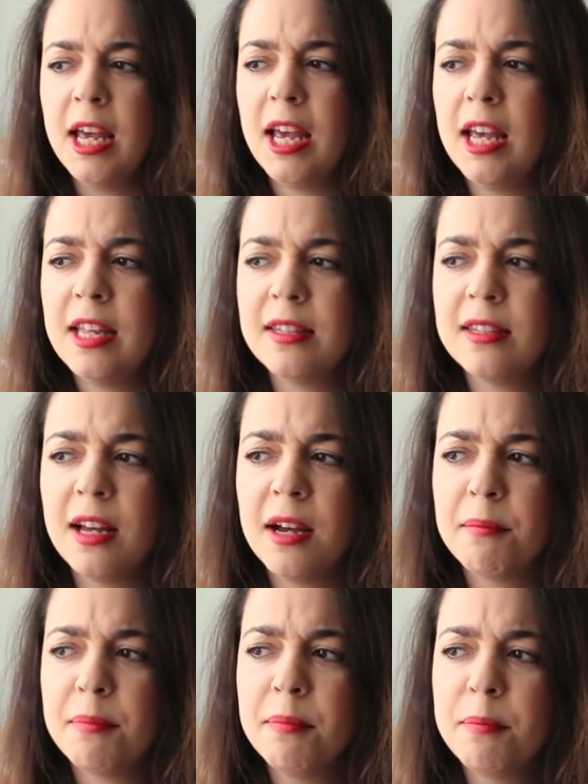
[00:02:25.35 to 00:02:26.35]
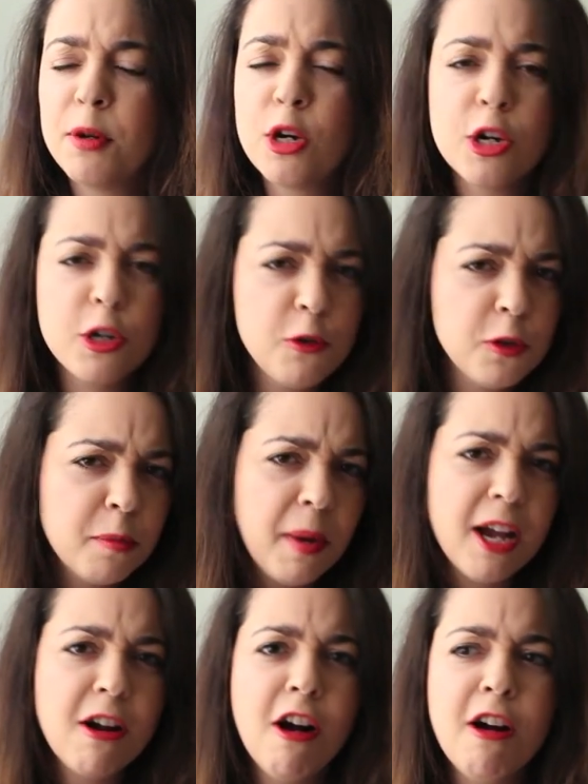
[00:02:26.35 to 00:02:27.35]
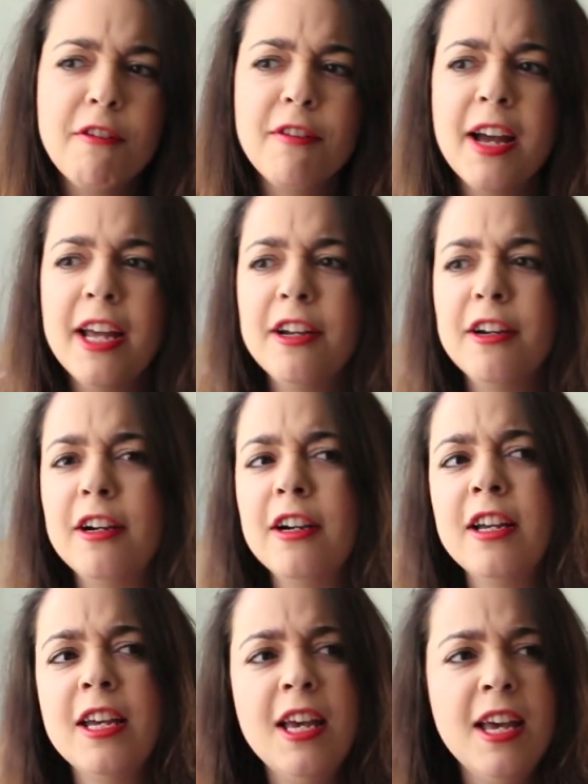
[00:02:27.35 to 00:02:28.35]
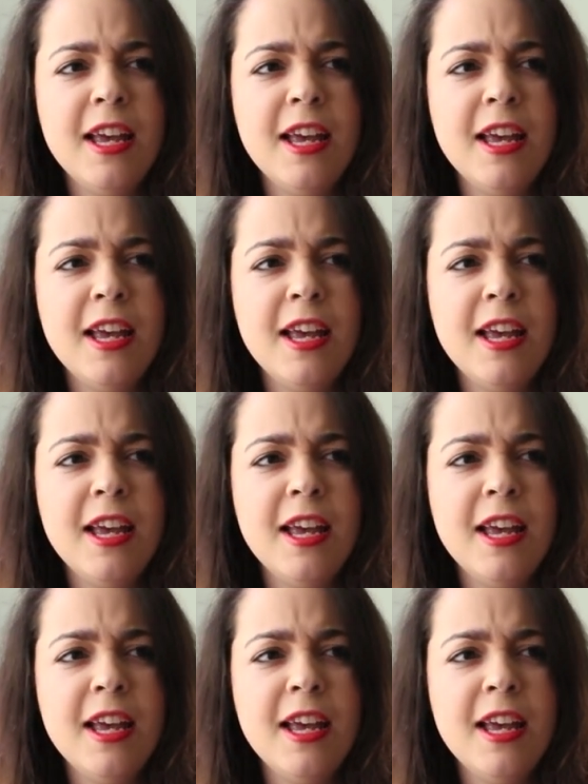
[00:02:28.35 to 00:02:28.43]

It's produced by Carl Reiner.